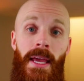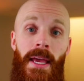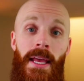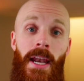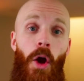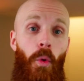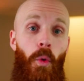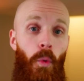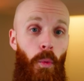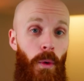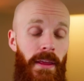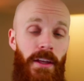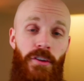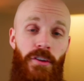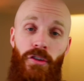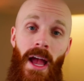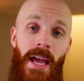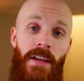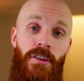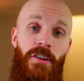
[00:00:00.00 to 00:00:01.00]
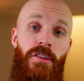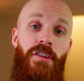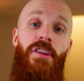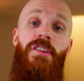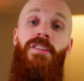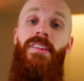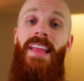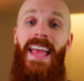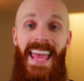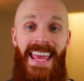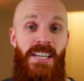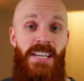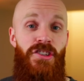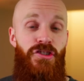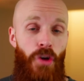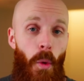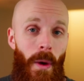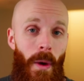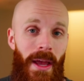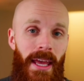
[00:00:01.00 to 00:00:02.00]
been really trying to just
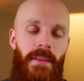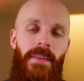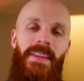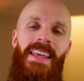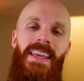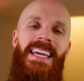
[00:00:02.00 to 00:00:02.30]
enjoy it.